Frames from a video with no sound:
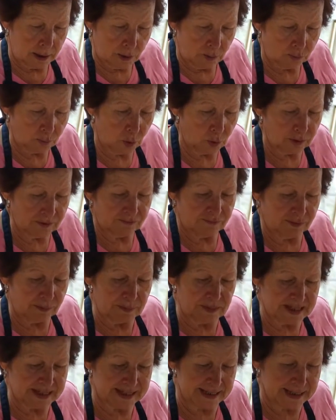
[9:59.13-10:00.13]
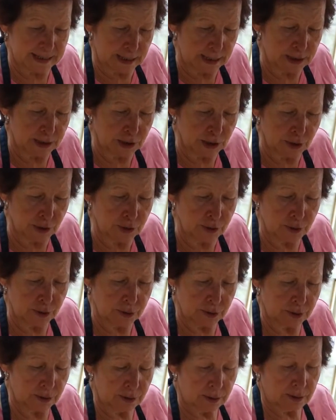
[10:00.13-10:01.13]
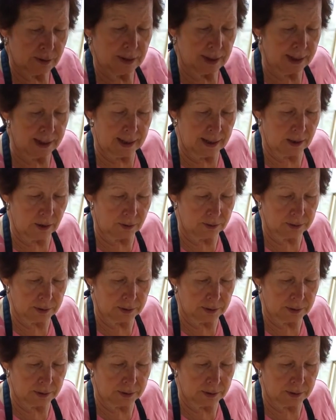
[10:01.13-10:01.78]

Roll it from the center out.